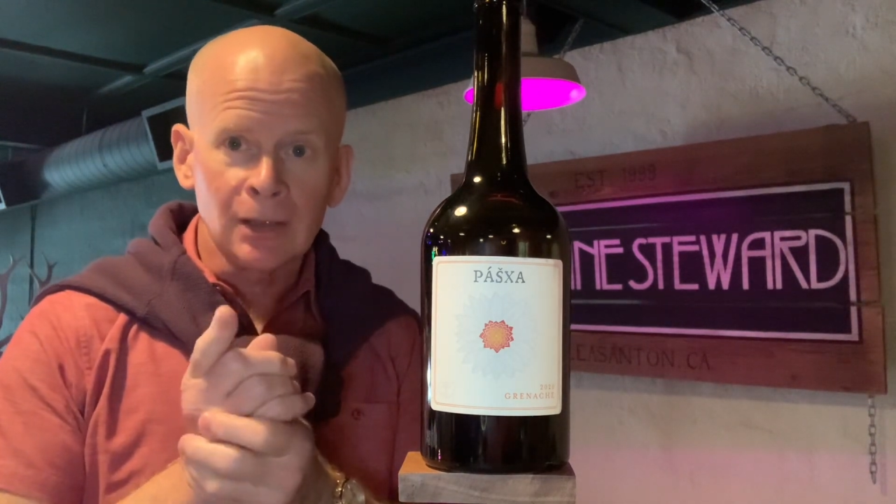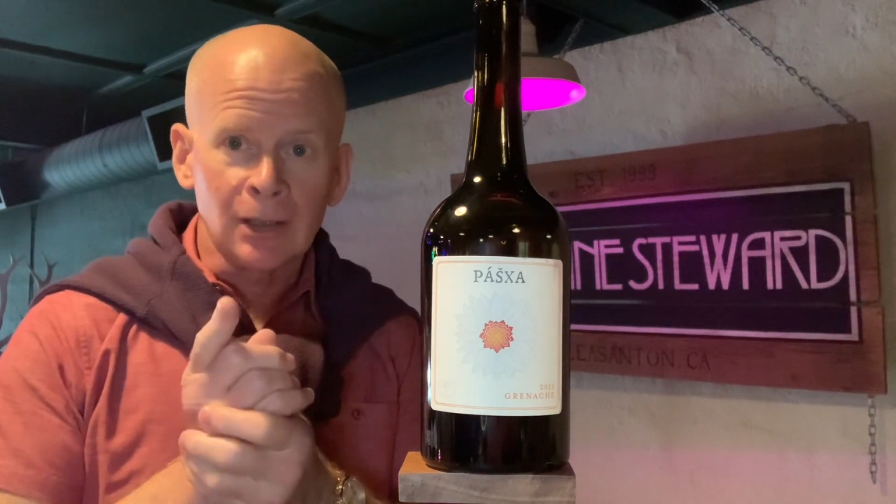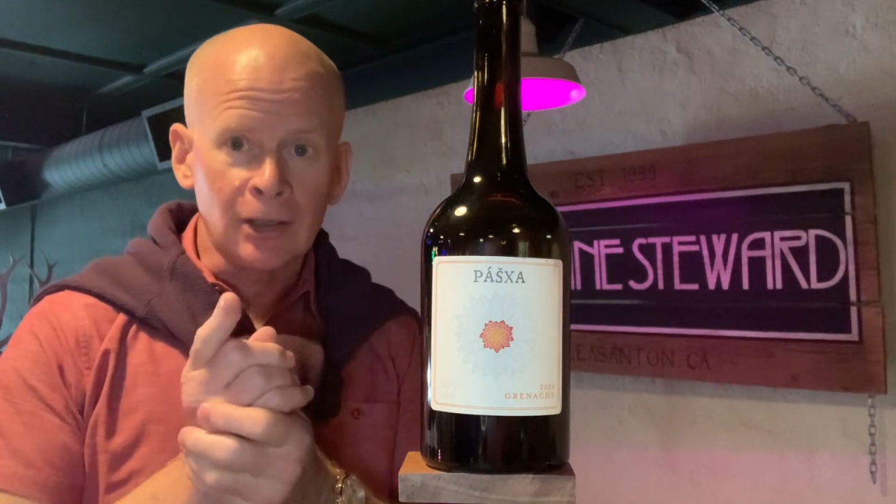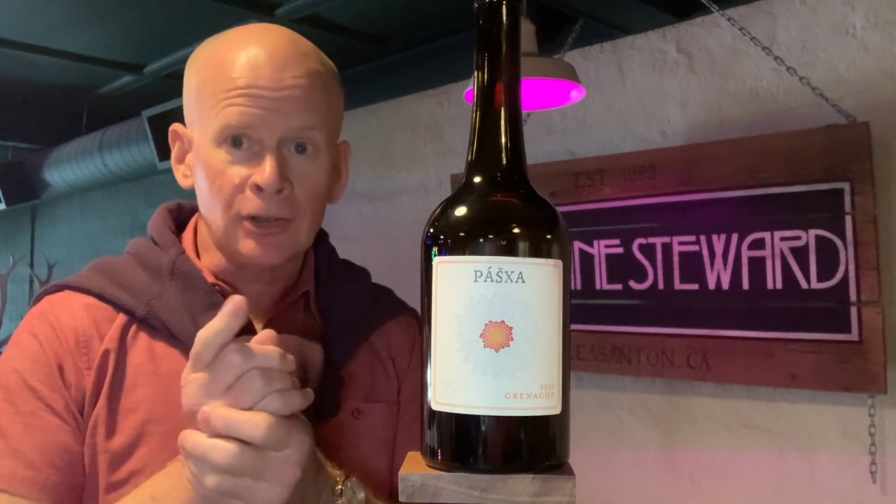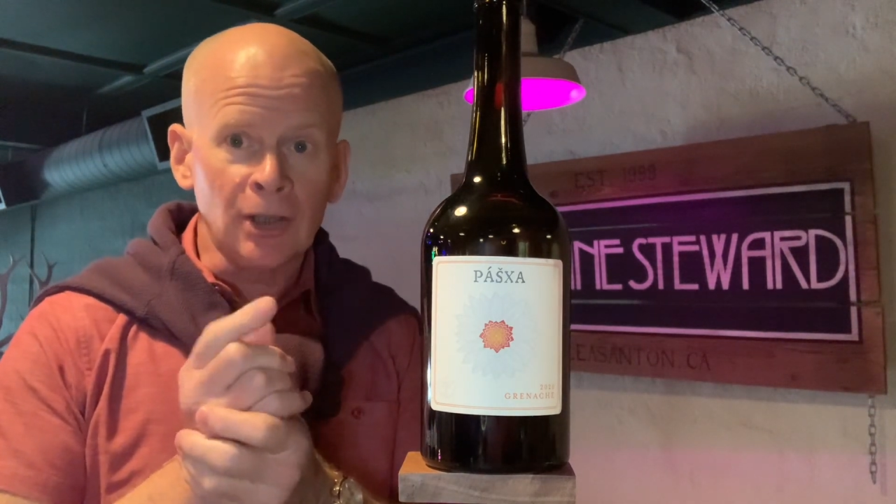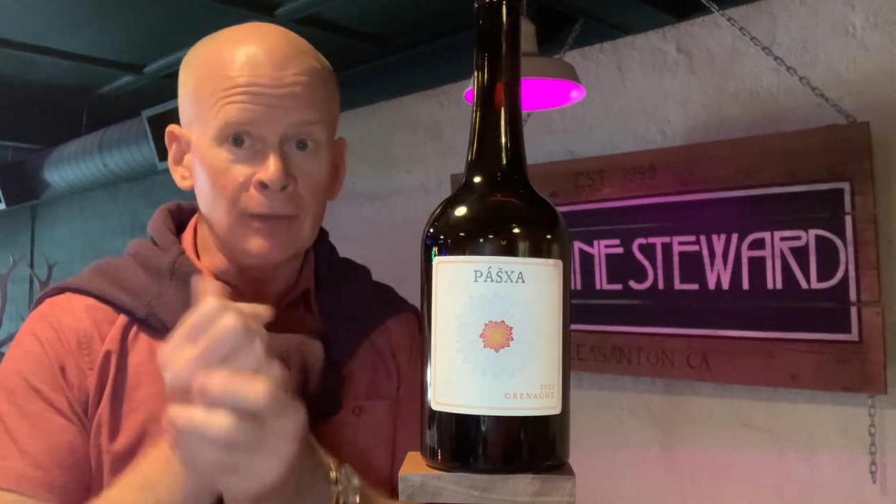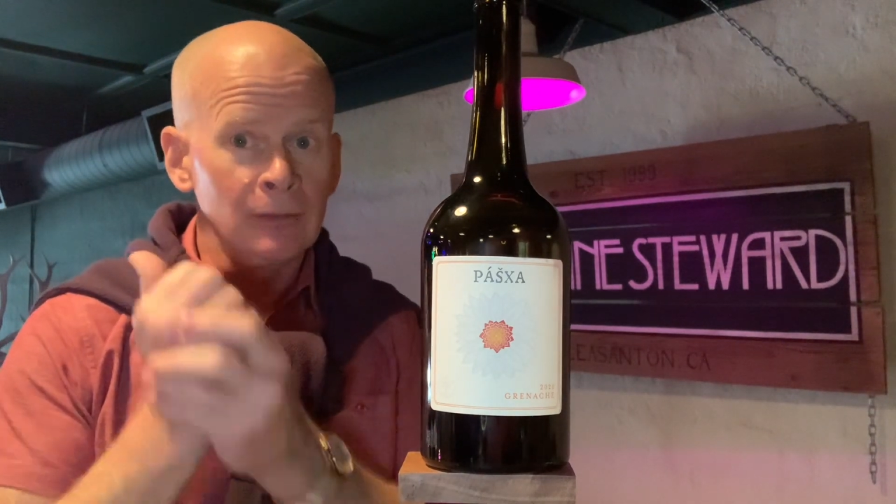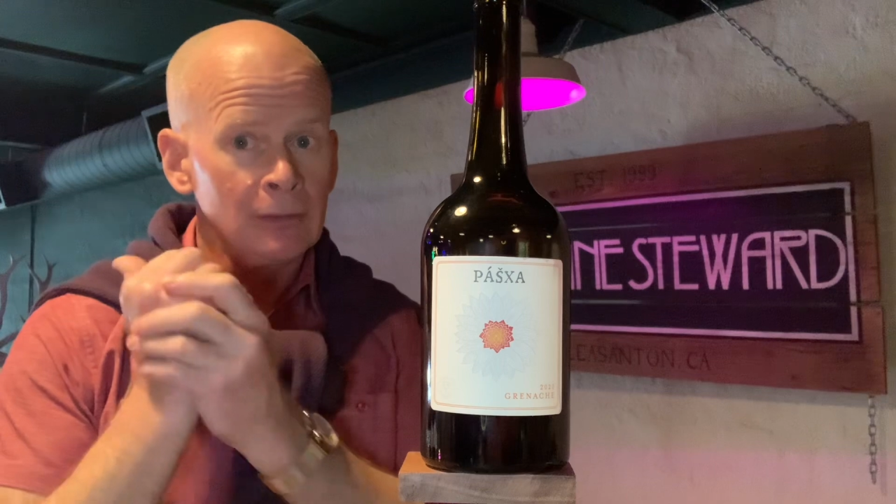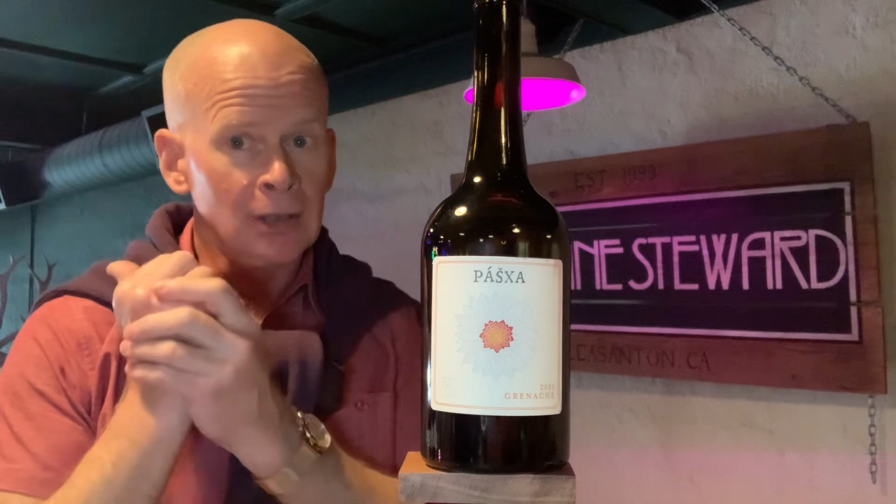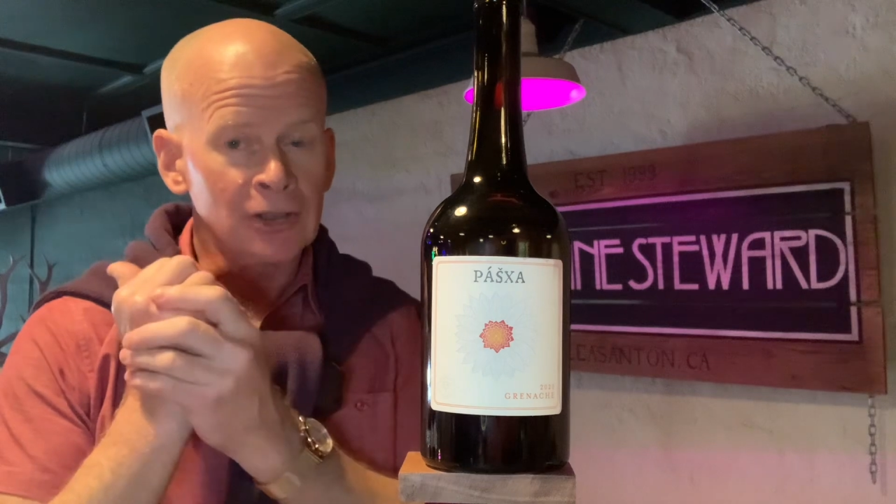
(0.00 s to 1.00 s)
Like I said,
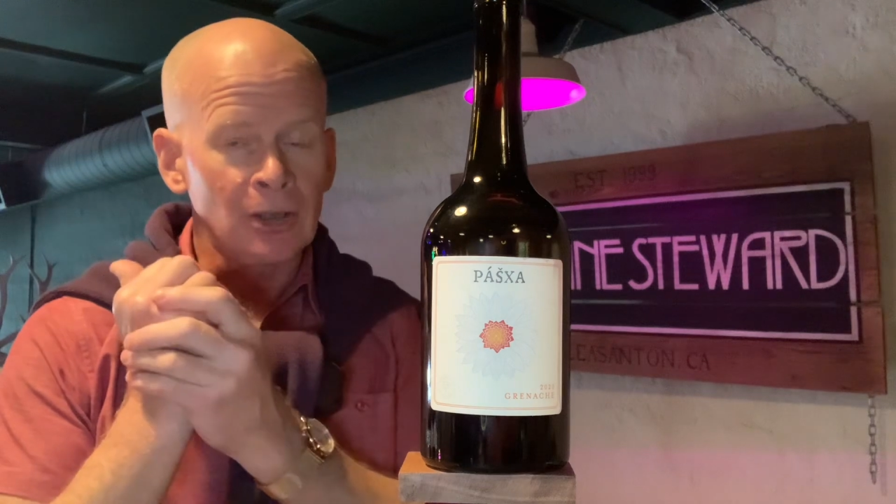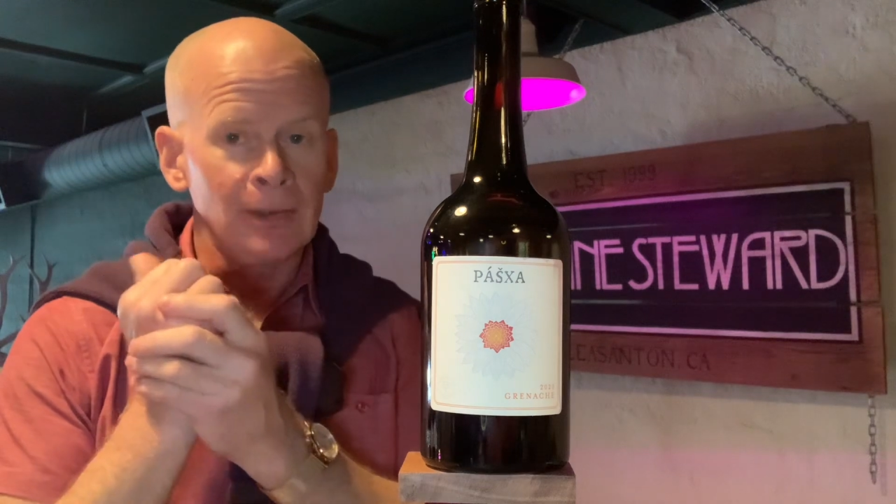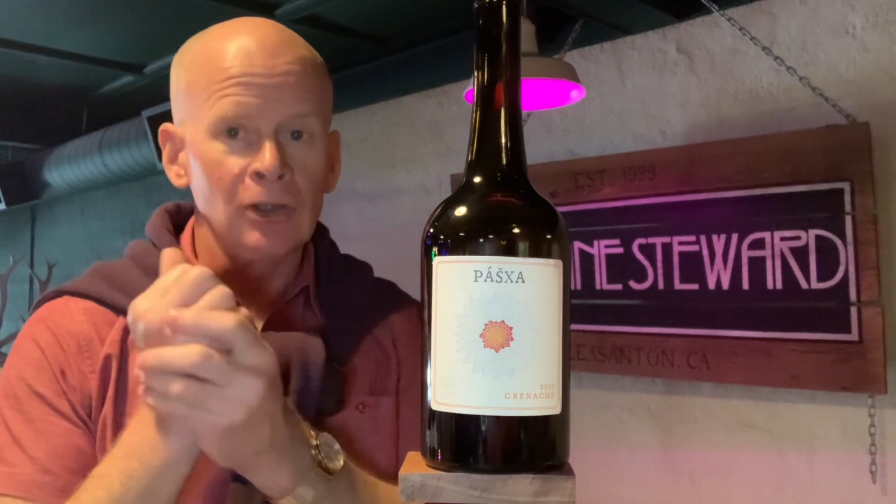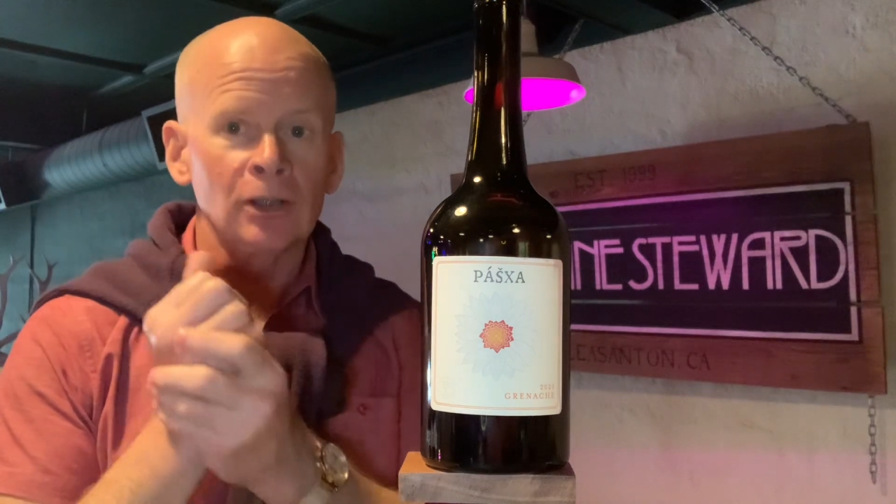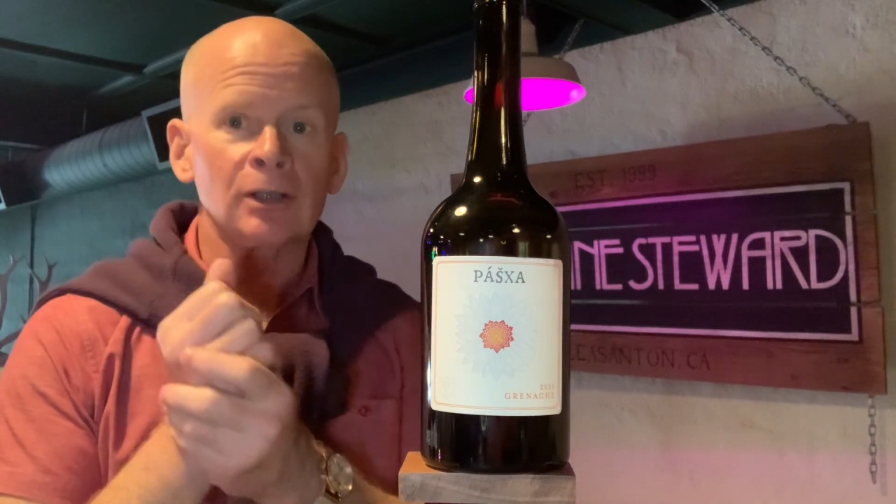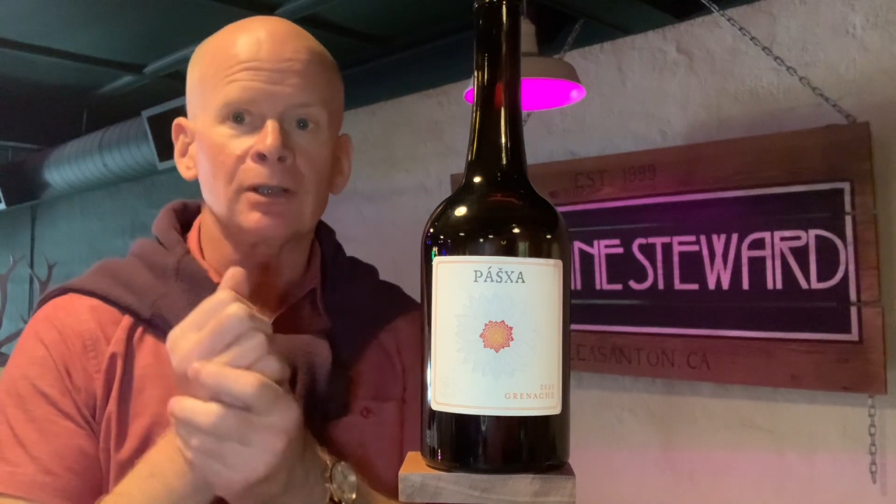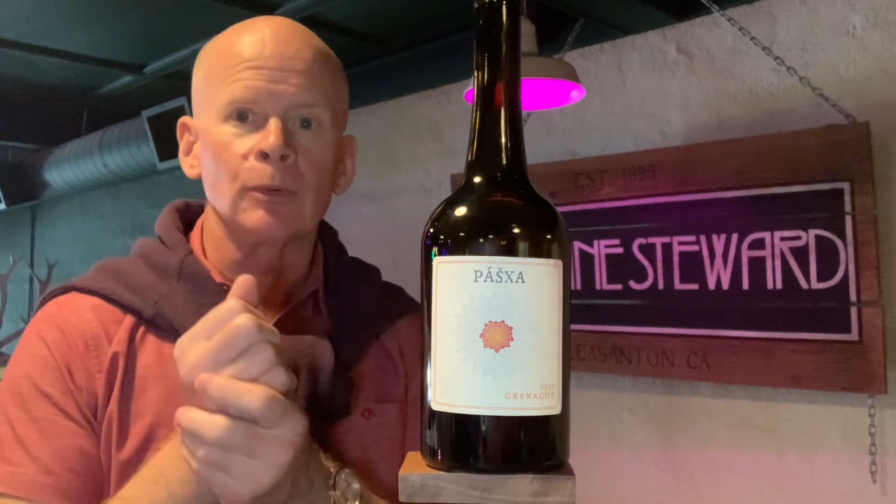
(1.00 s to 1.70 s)
last time I looked,